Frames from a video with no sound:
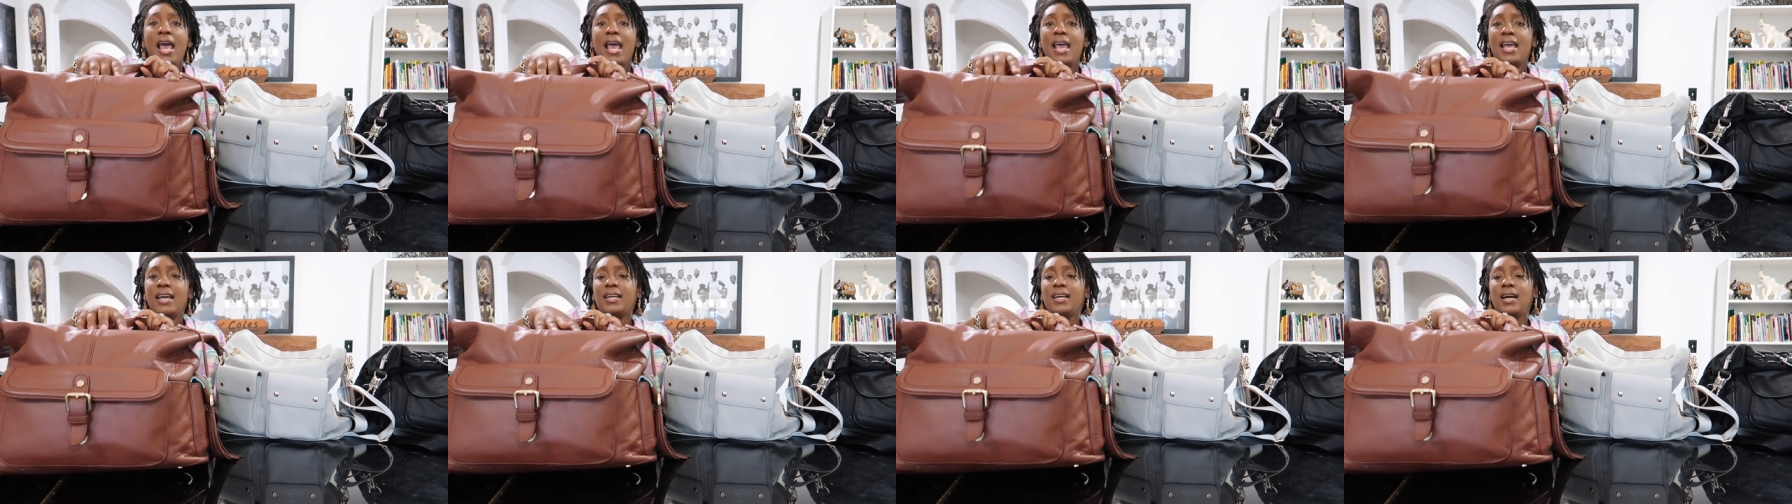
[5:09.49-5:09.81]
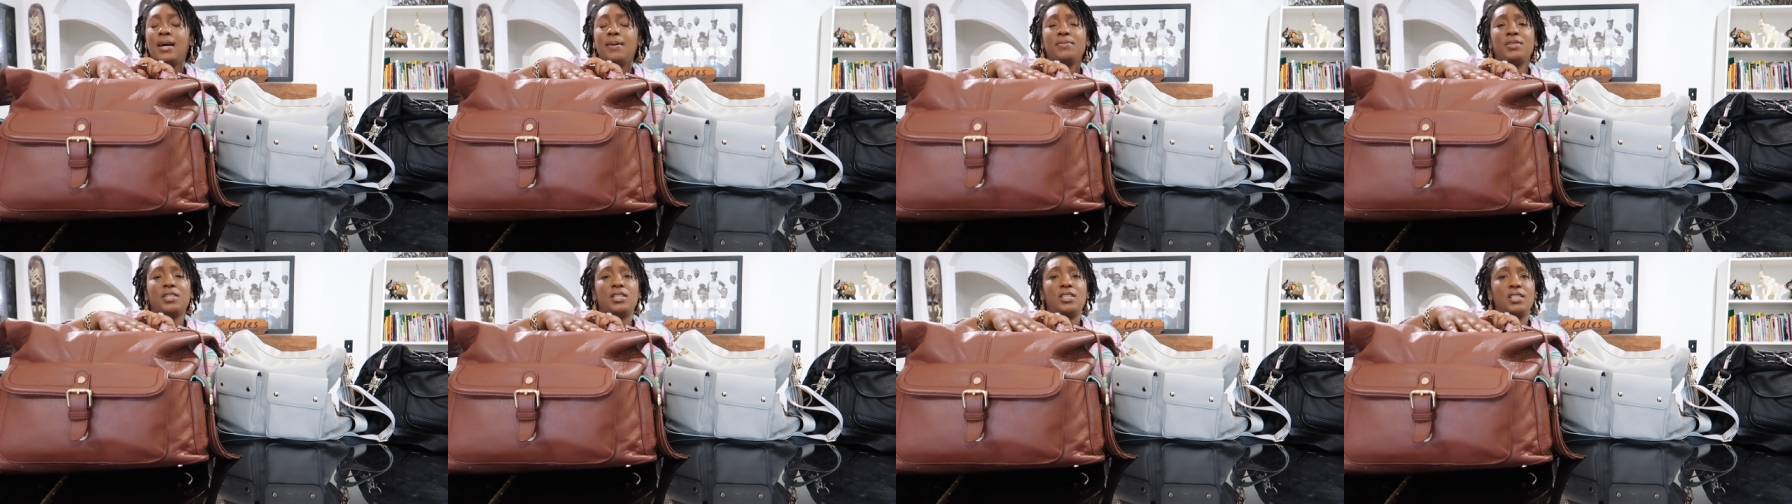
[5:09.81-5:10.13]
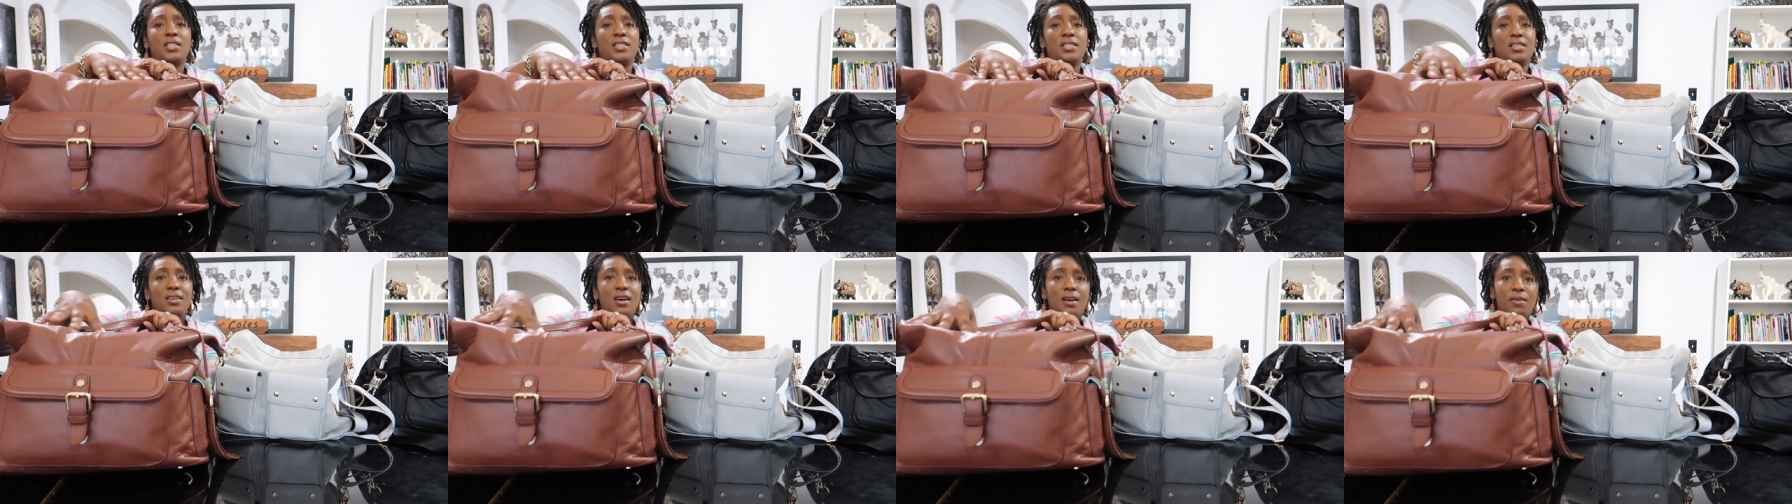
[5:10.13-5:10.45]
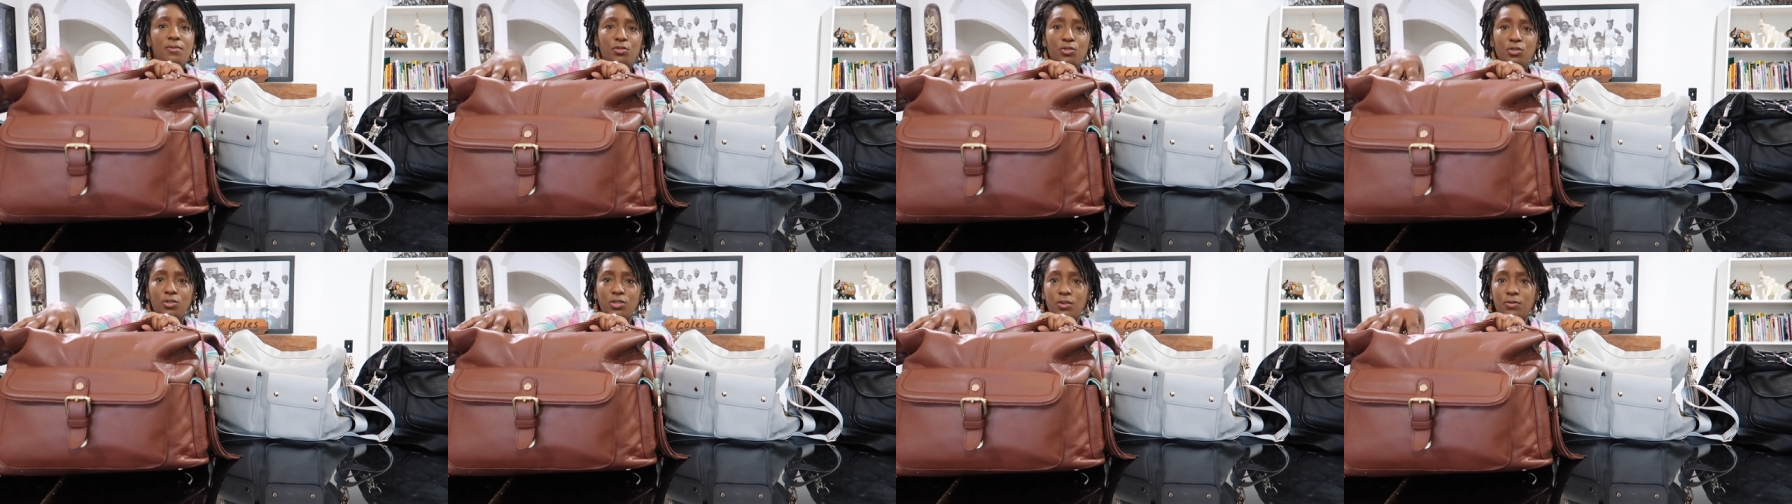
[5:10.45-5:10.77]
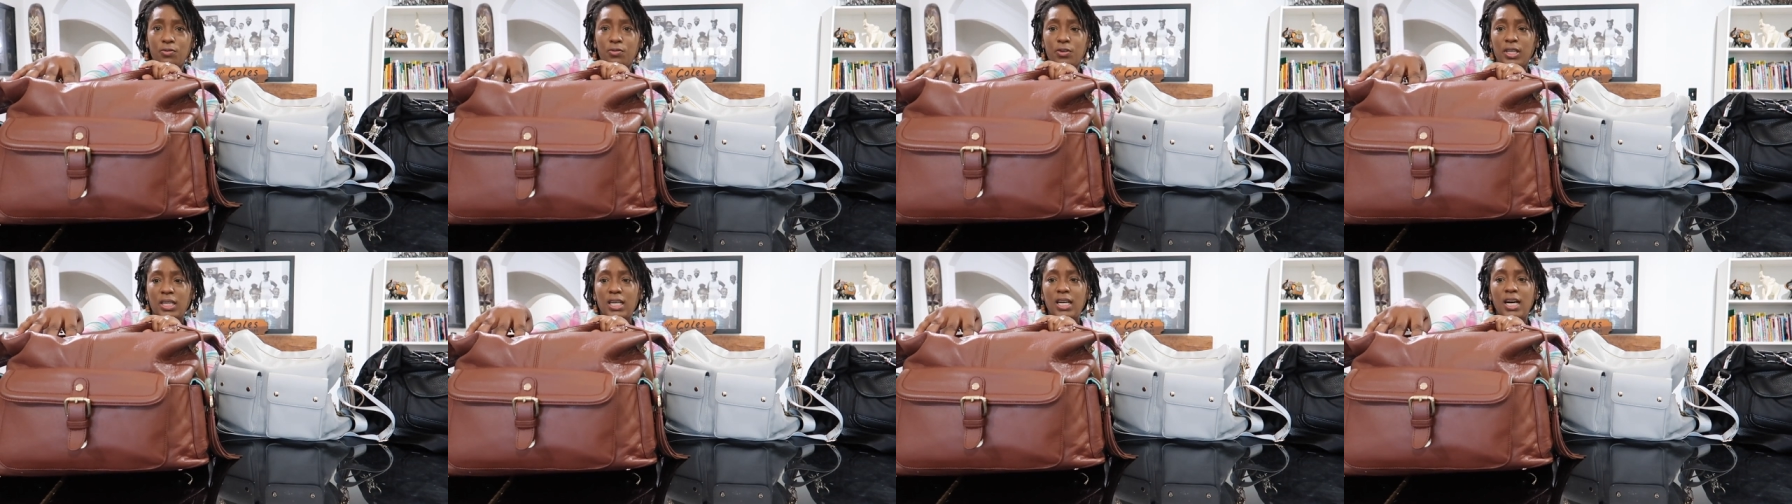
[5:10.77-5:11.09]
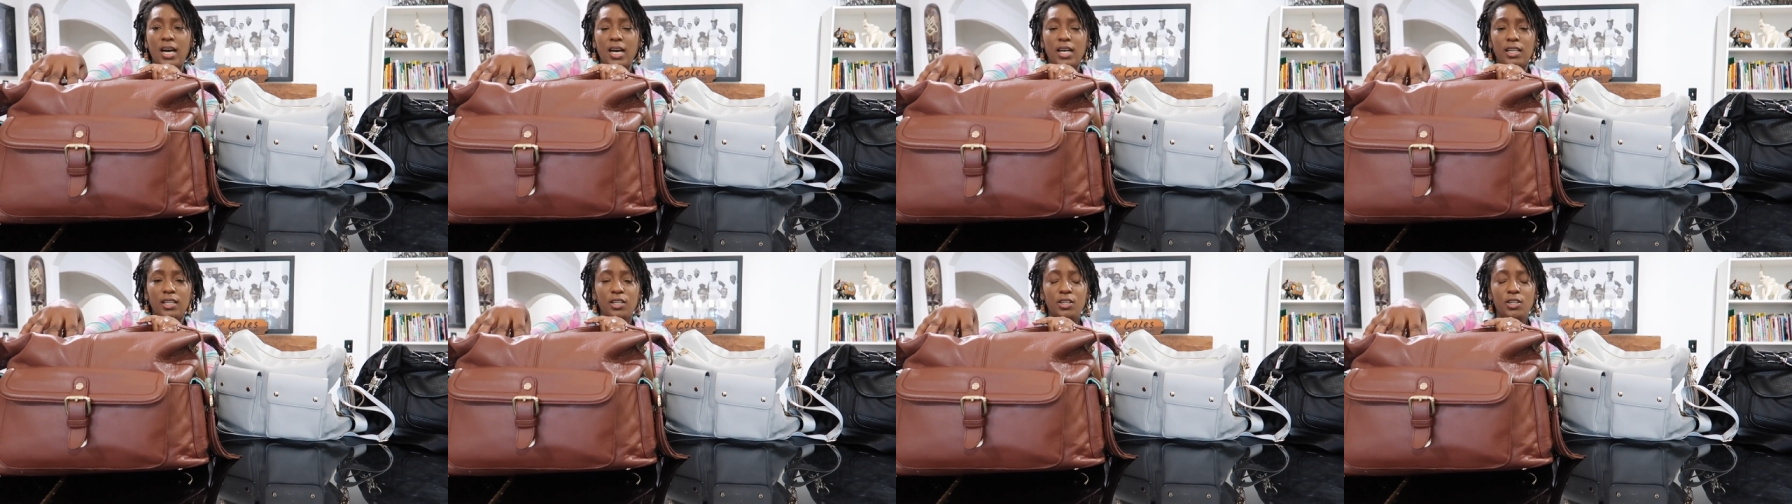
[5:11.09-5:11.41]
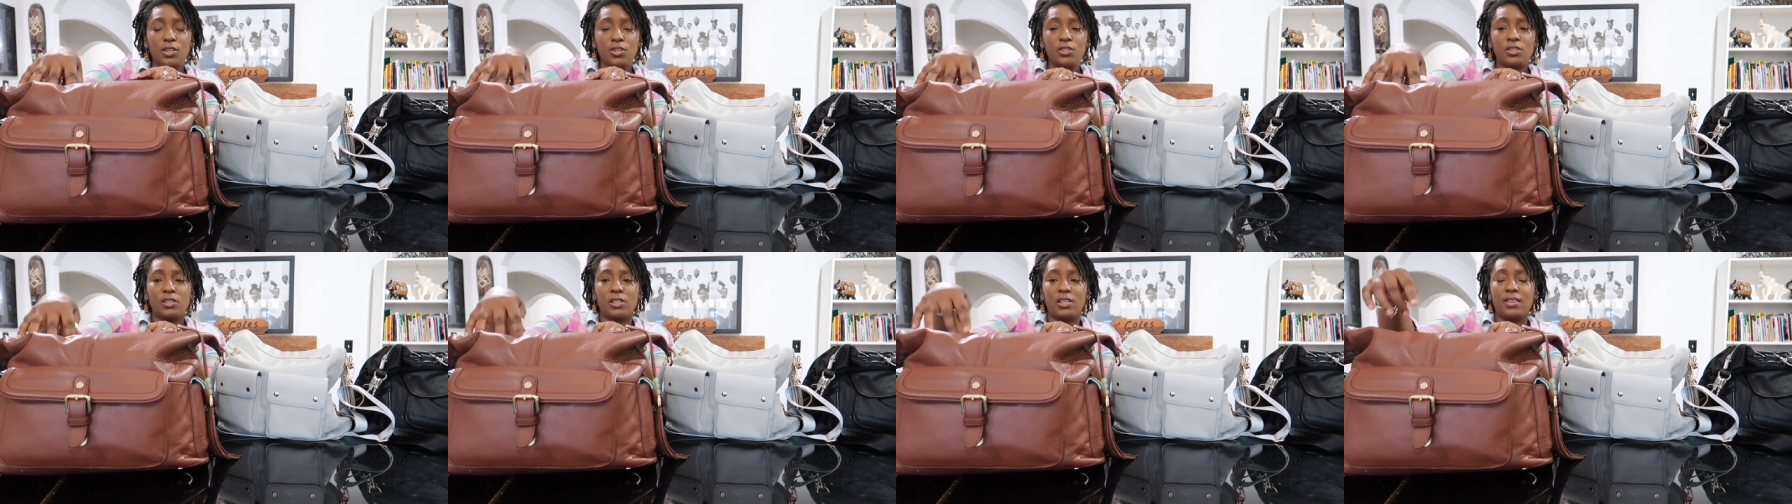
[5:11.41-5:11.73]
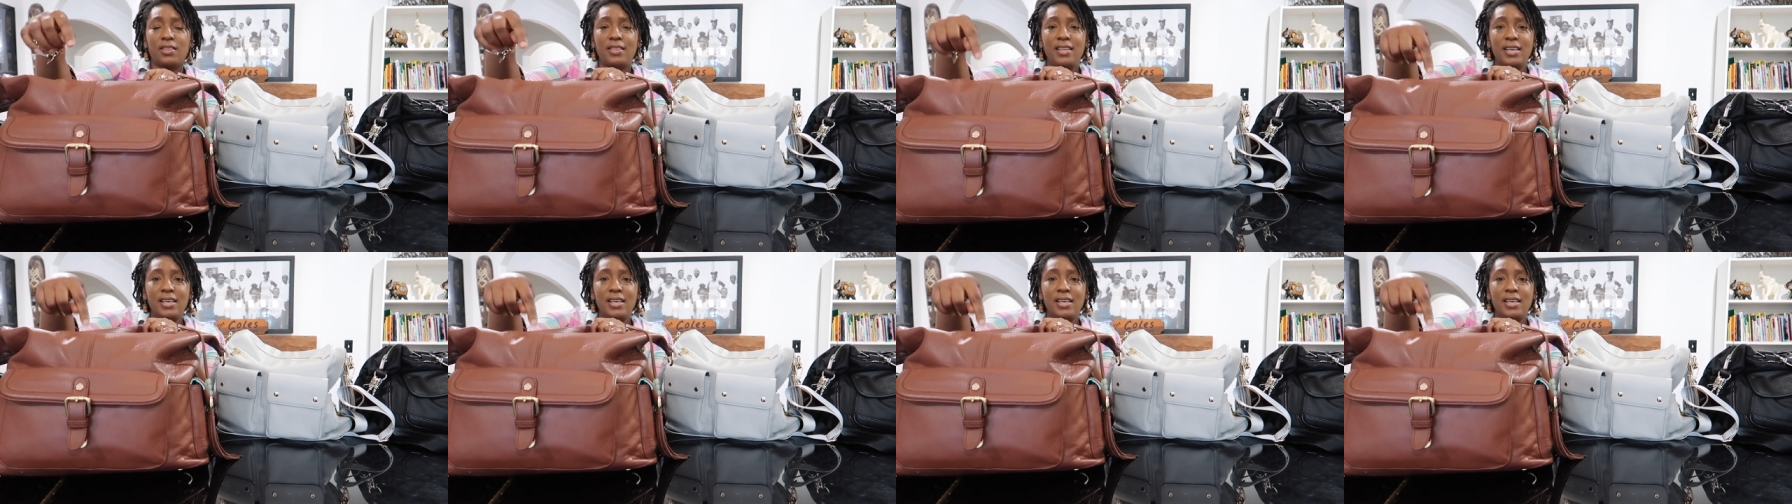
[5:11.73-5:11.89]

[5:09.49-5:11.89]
It comes in several different colors.